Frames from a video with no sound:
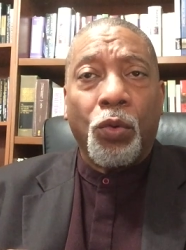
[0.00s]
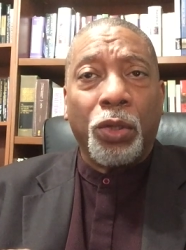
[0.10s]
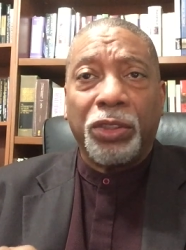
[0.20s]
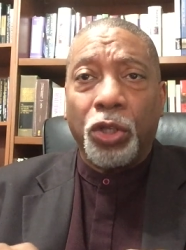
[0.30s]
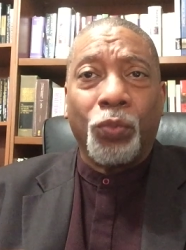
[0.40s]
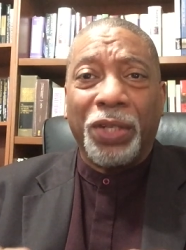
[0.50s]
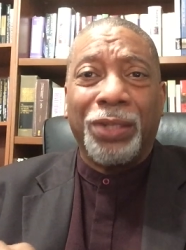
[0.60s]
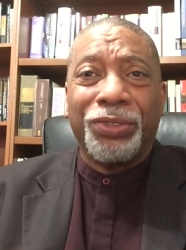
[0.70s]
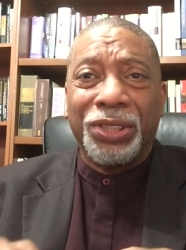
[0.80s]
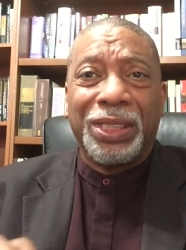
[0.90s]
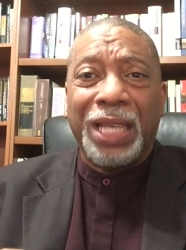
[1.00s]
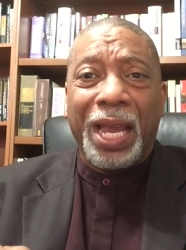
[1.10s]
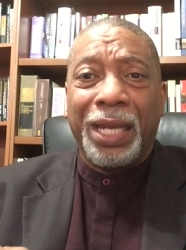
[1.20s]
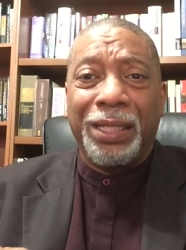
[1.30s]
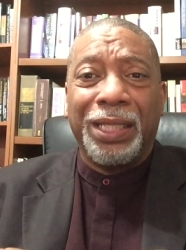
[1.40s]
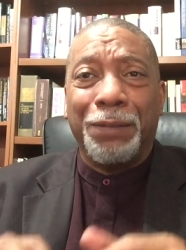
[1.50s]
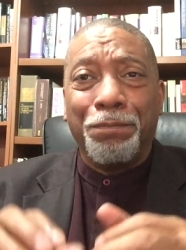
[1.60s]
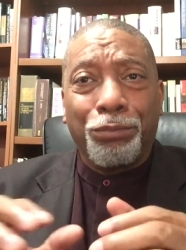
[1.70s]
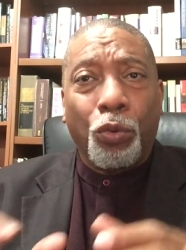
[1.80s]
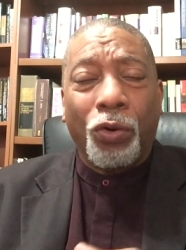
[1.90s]
or don't understand the
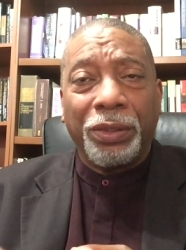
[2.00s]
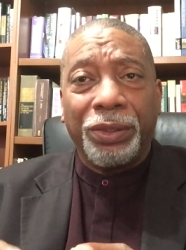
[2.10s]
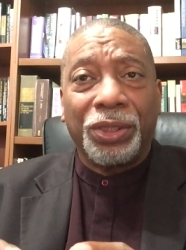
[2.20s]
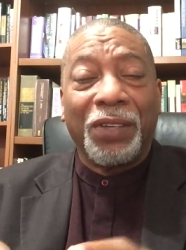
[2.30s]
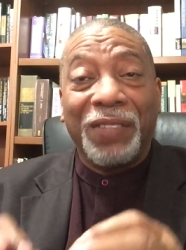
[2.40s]
importance